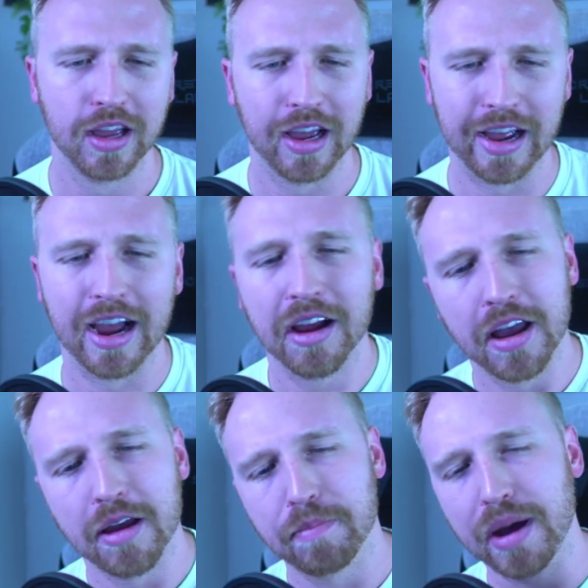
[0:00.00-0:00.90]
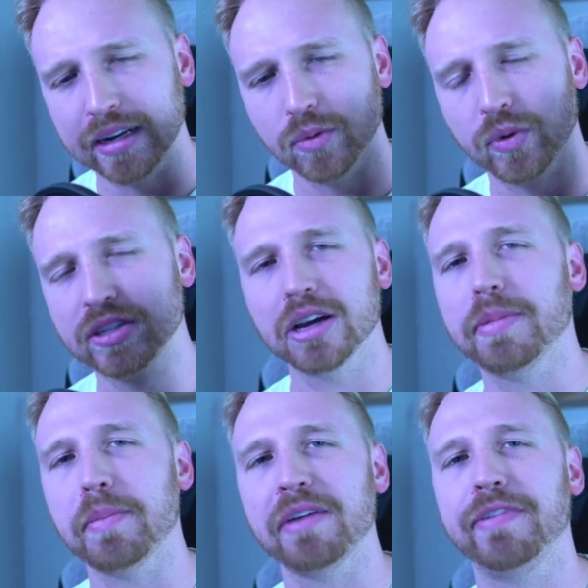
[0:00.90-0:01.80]
But we're talking
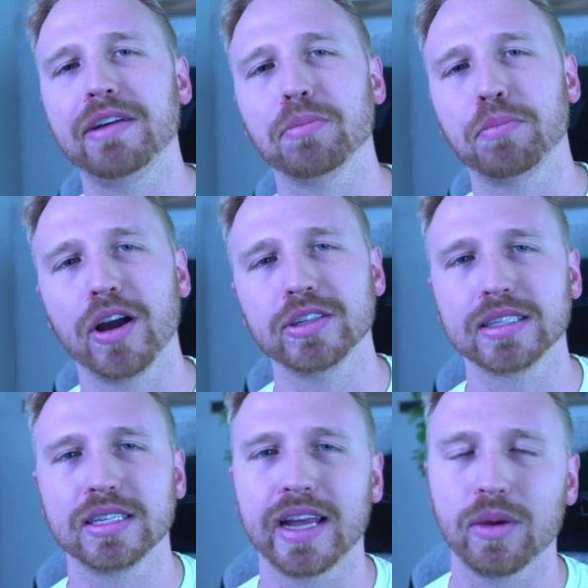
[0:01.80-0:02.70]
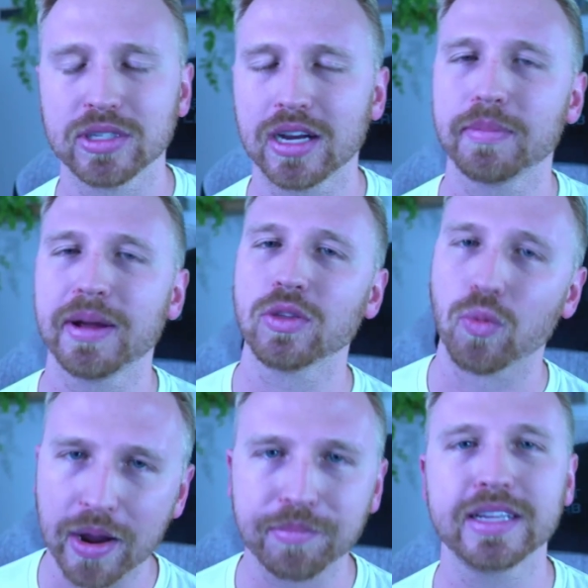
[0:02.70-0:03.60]
about my favorite project today. We're talking about the
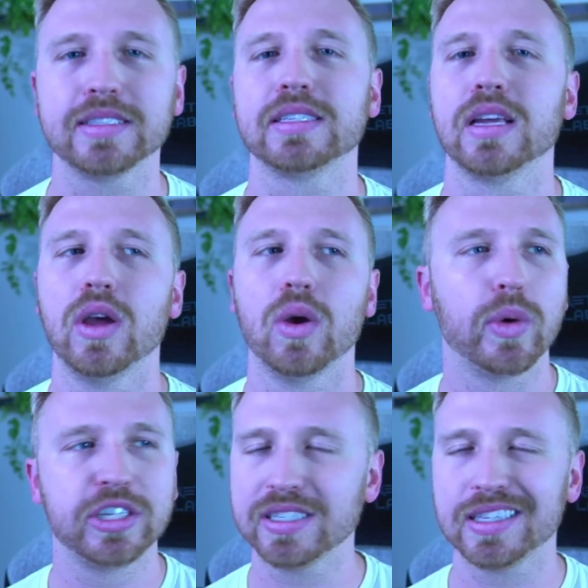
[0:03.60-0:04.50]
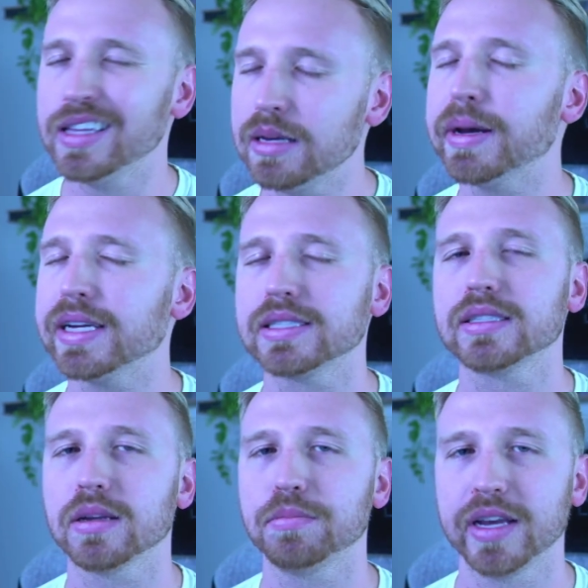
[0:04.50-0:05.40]
Remnants, which is the best
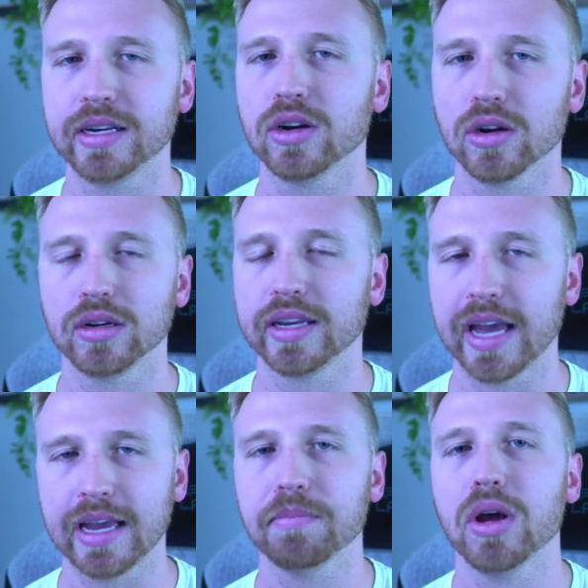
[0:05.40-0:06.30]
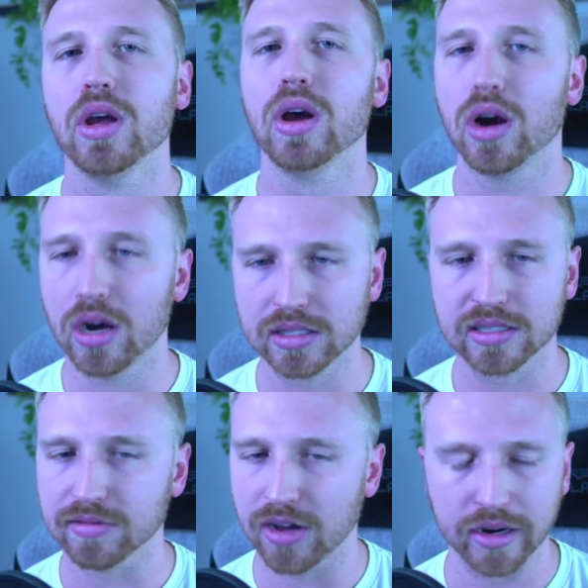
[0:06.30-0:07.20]
play to earn game on
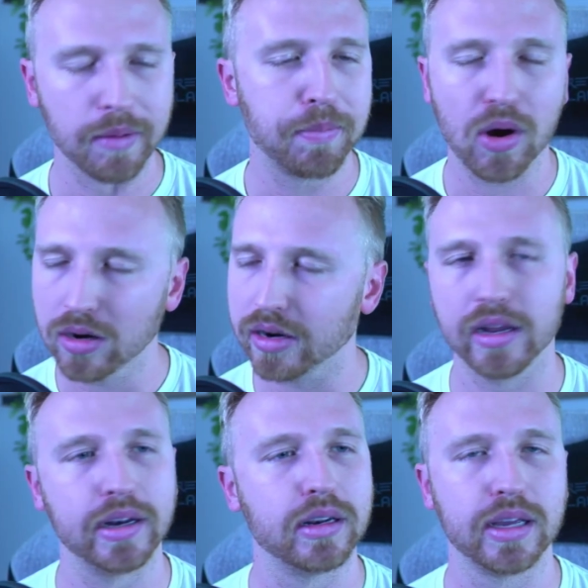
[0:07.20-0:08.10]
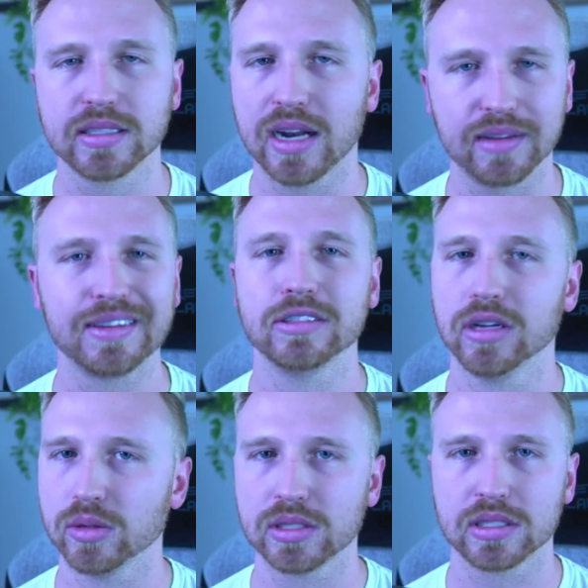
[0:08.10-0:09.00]
Solana, bar none. It's not even
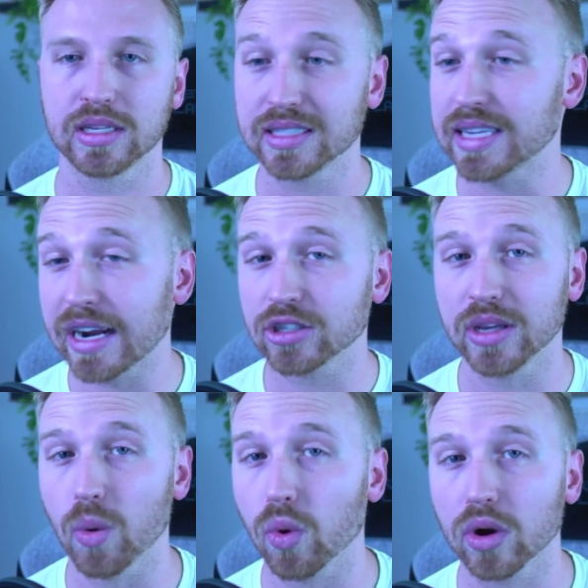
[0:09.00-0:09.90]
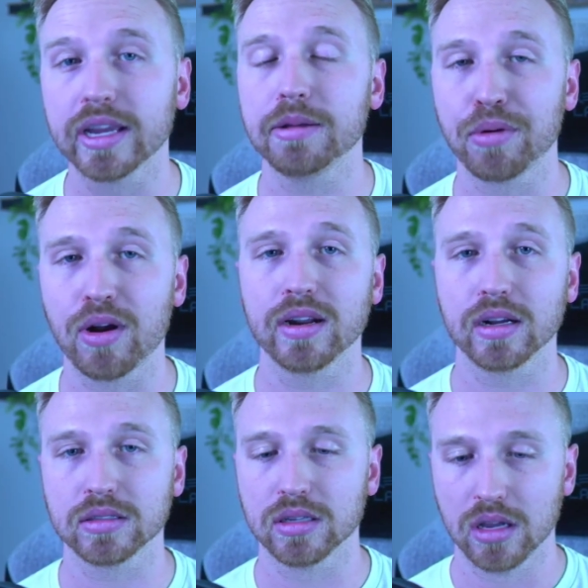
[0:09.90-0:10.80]
close. This is actually a working
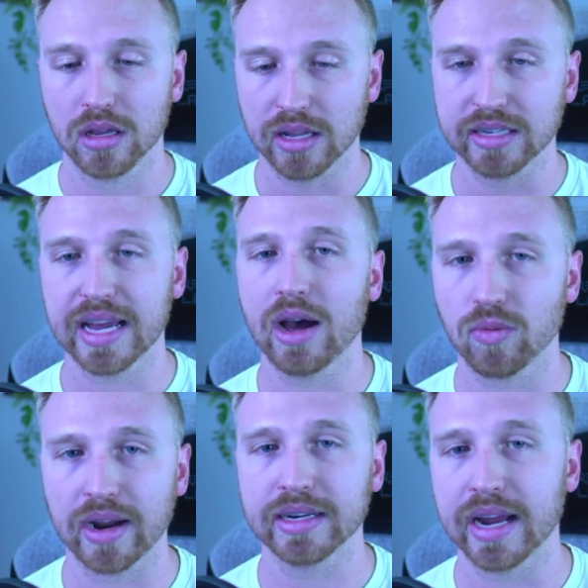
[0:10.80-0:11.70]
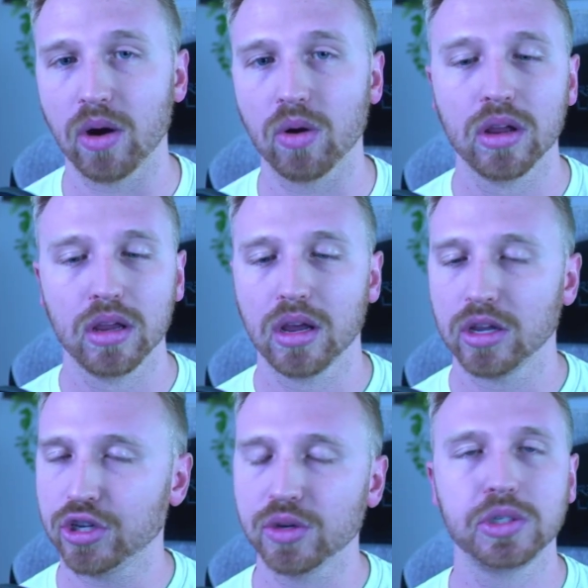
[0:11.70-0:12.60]
product that is out right now.
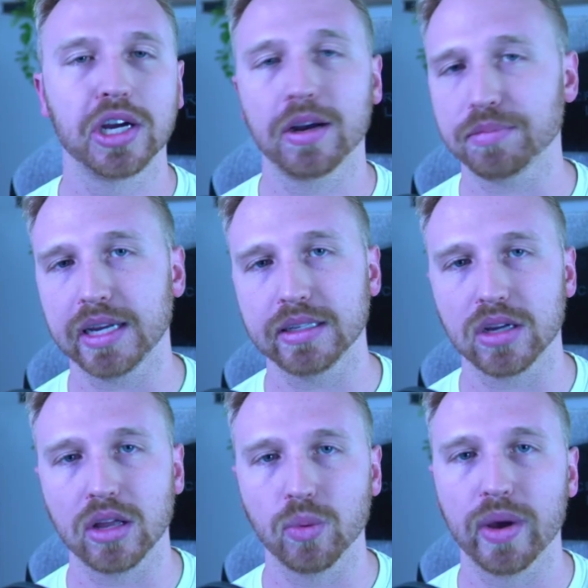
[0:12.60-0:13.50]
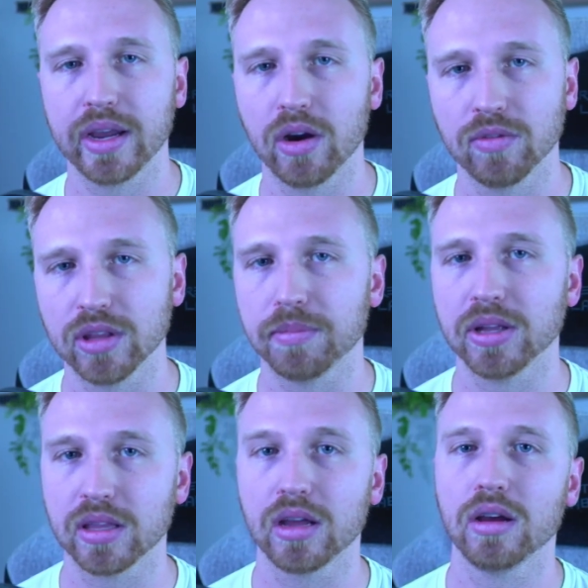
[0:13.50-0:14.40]
Huge updates on the way over the
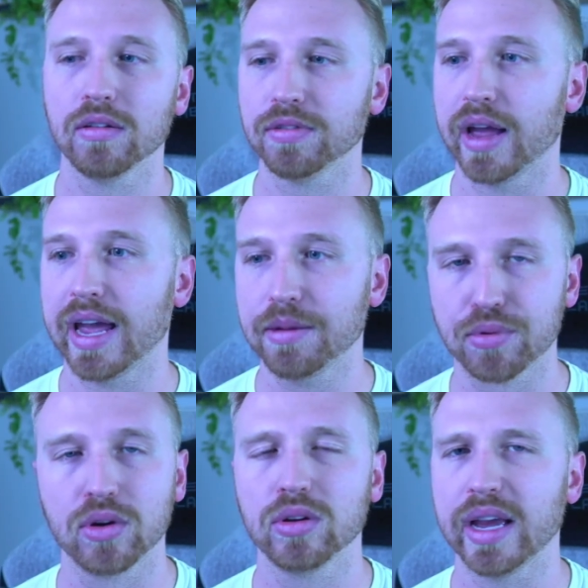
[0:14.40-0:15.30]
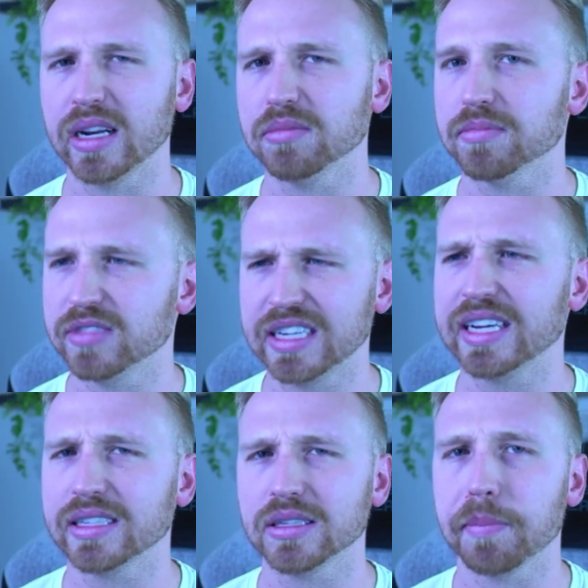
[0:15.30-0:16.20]
month of April and leading
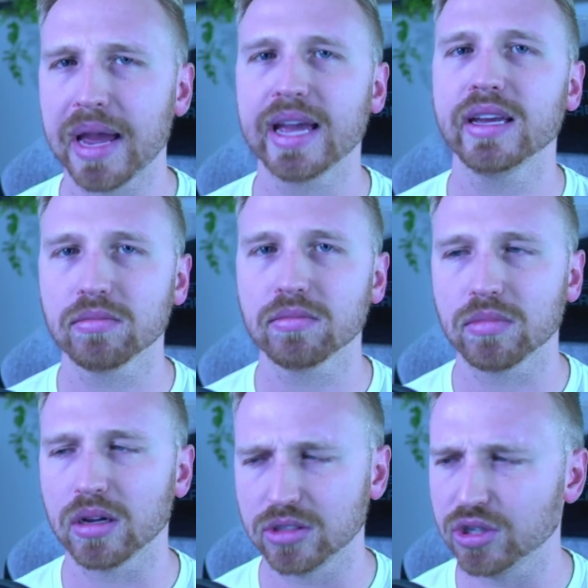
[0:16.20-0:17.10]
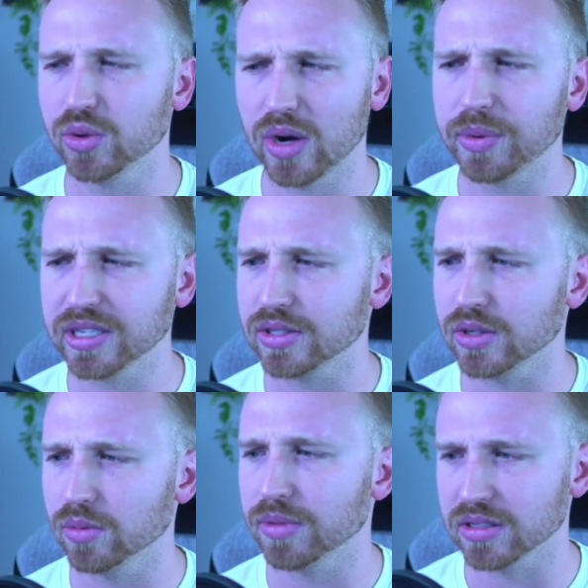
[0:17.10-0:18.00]
into May too. I would
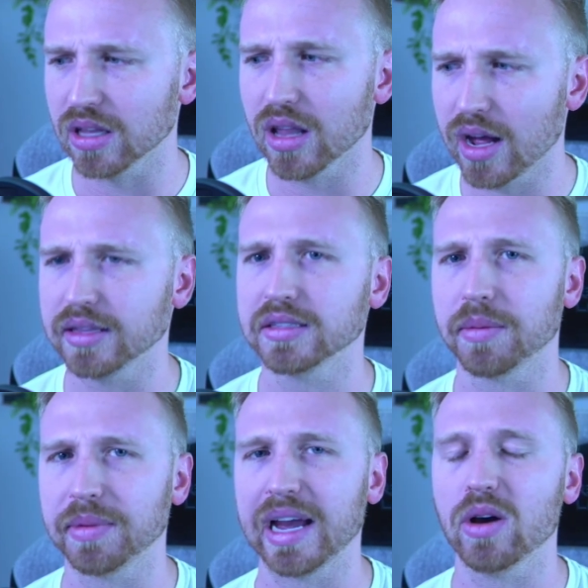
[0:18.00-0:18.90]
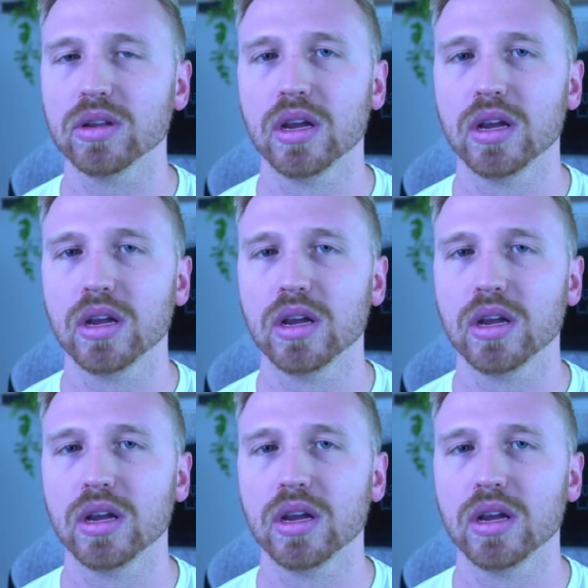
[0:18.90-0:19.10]
assume there's a lot that's coming out.